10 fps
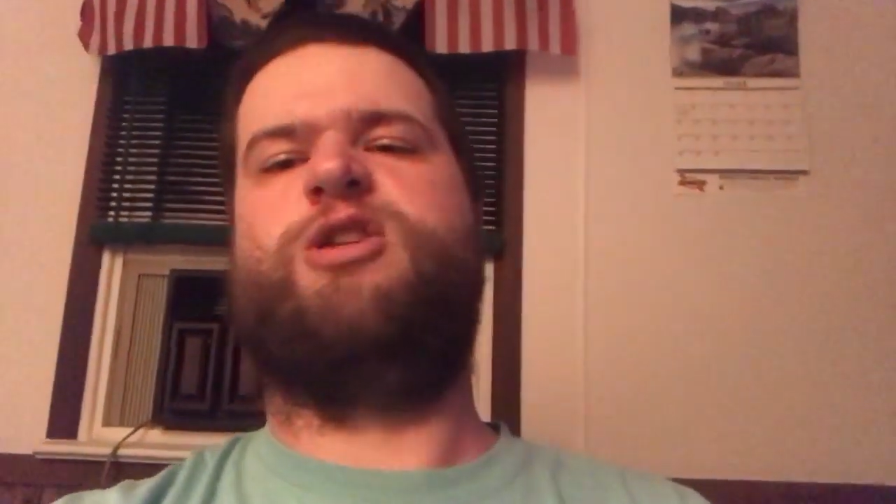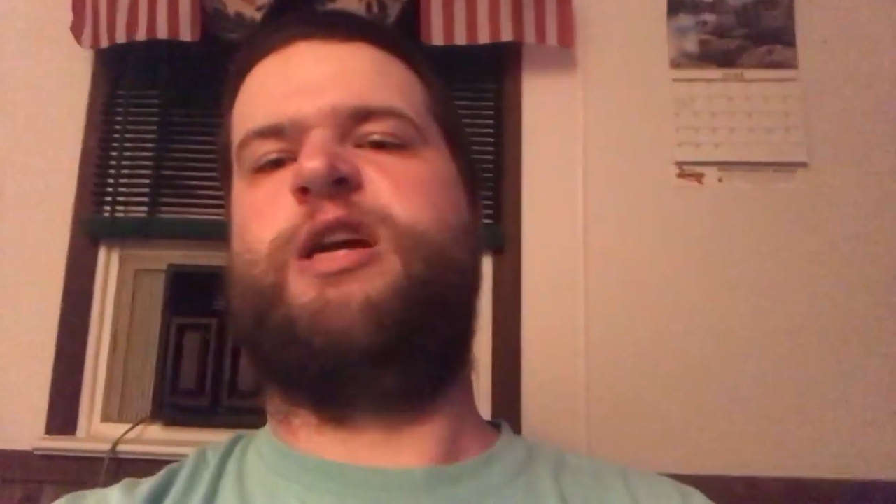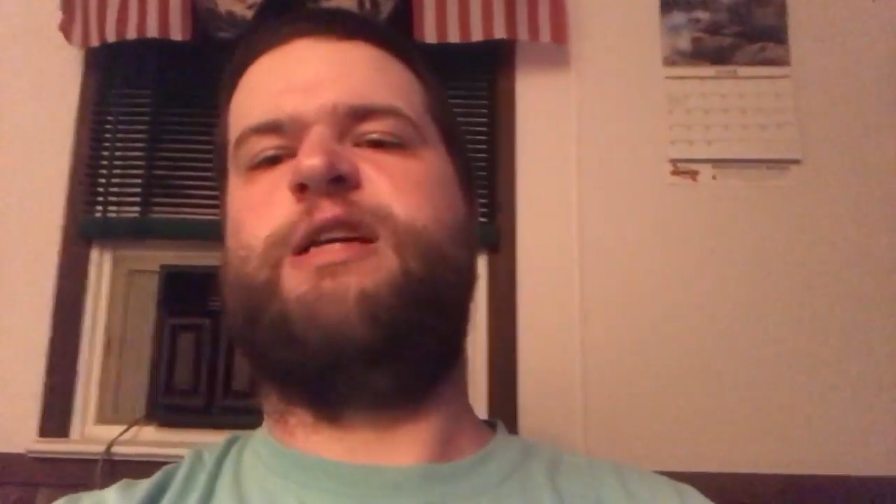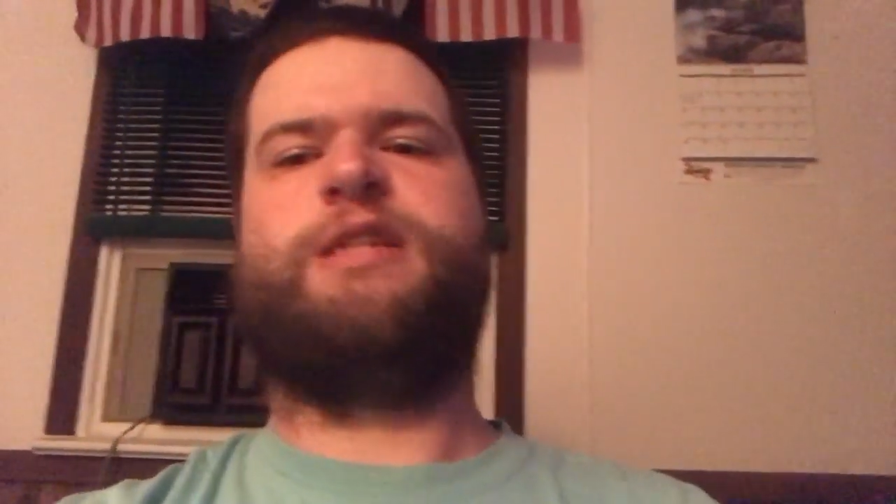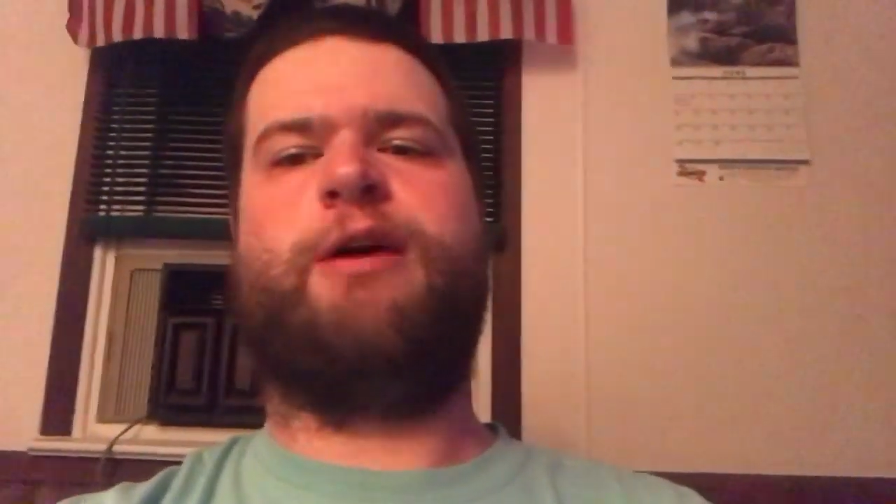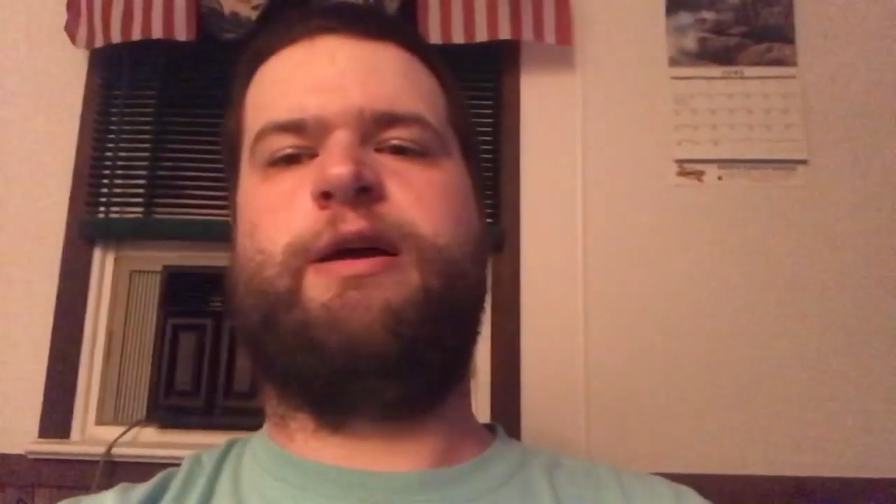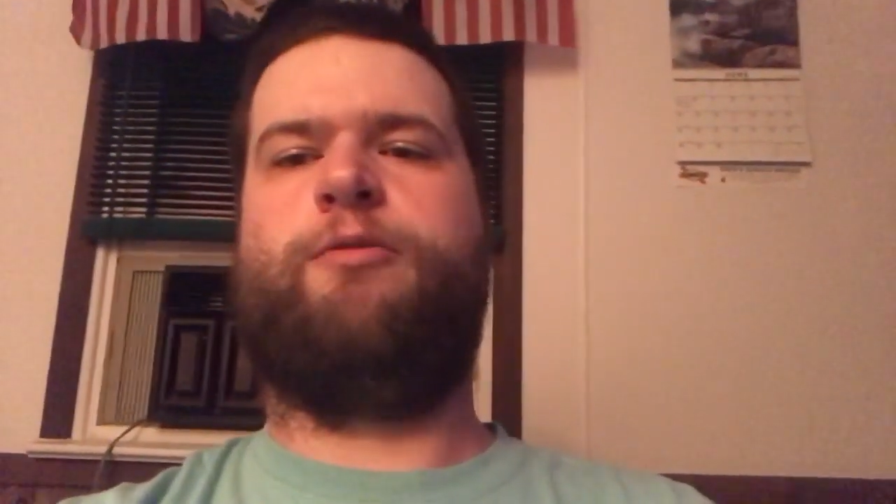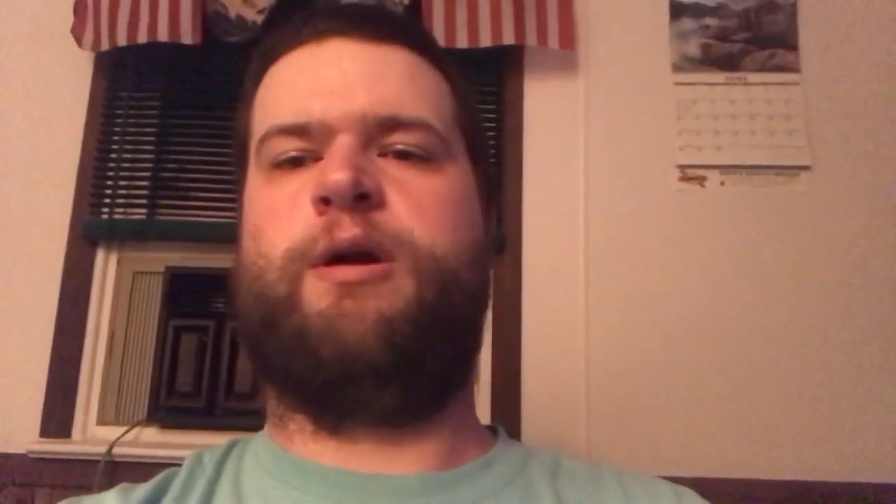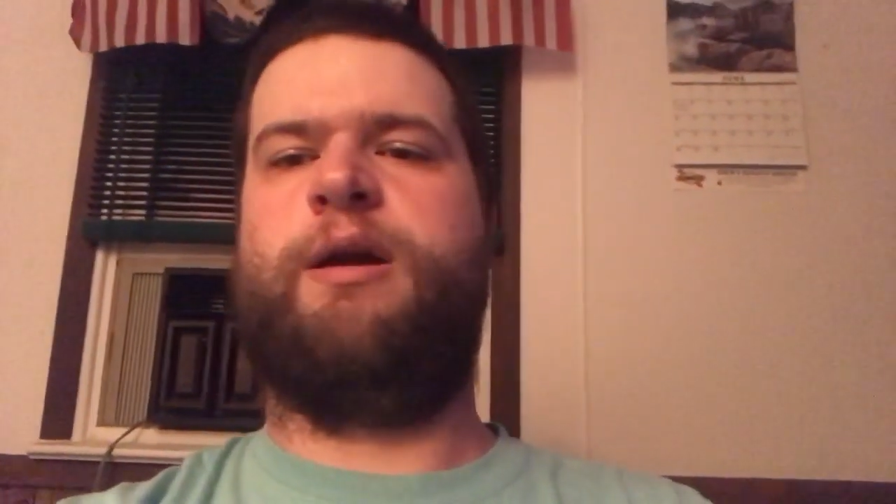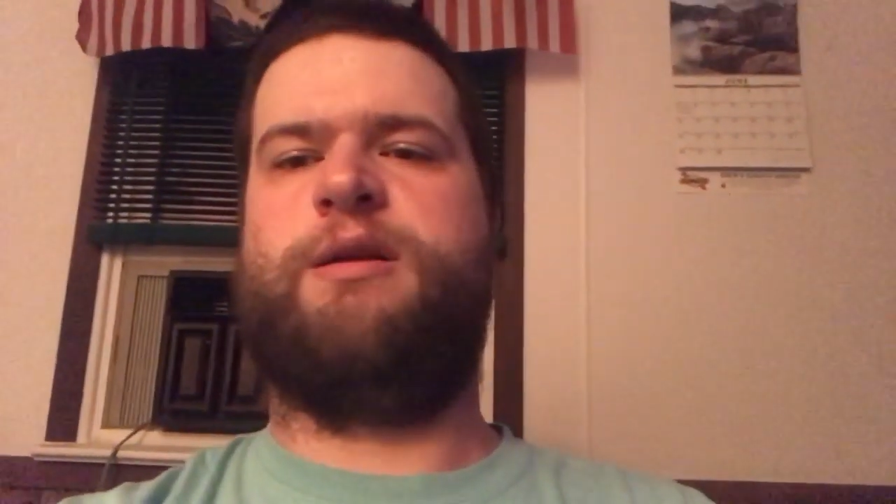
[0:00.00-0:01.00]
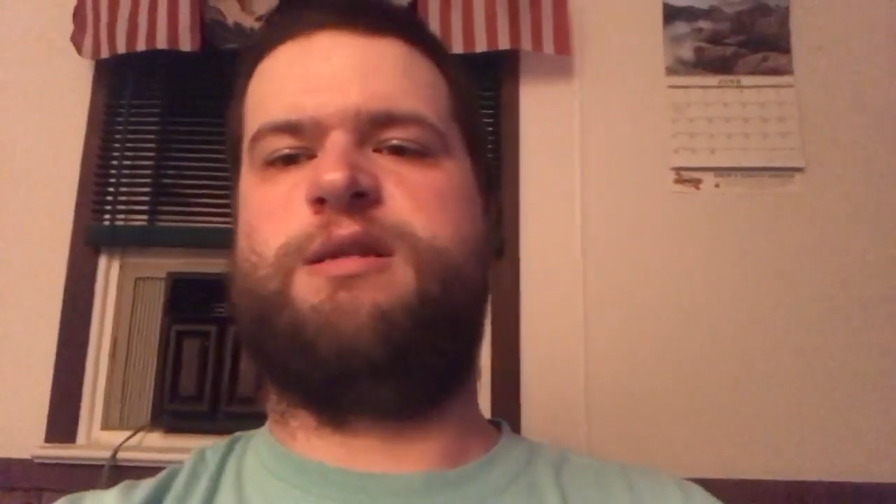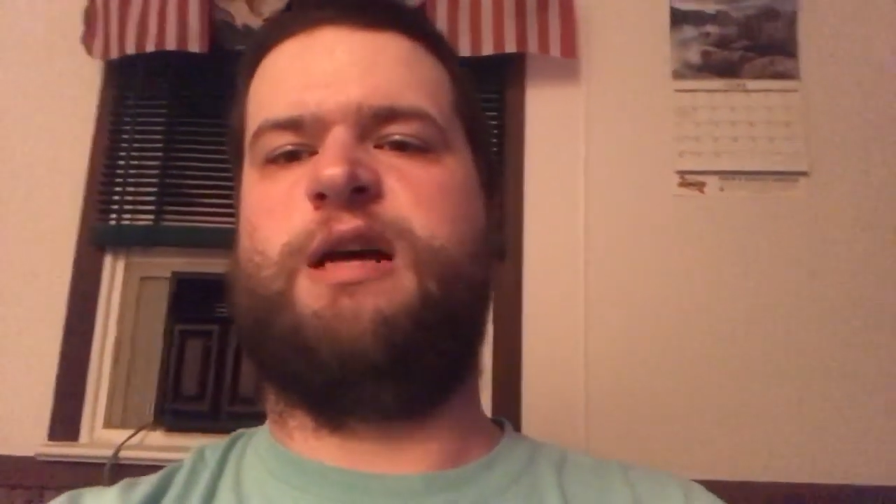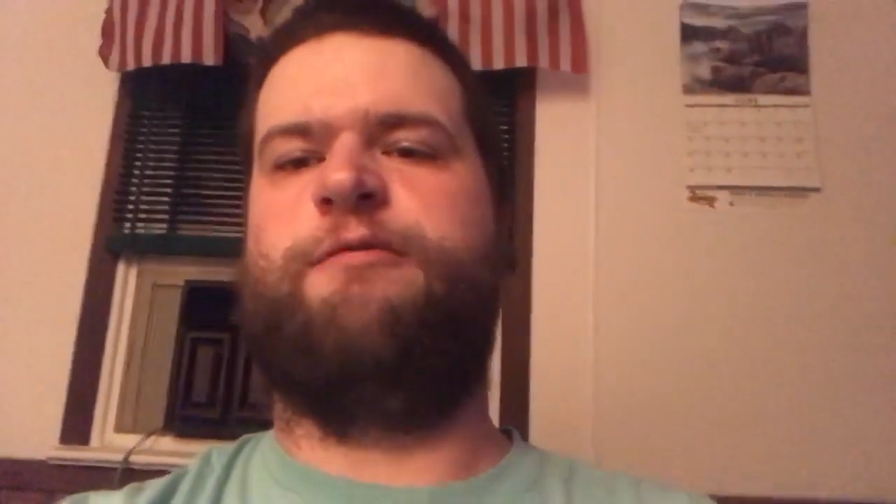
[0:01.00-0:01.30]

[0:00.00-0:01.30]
Chase Elliott running out the top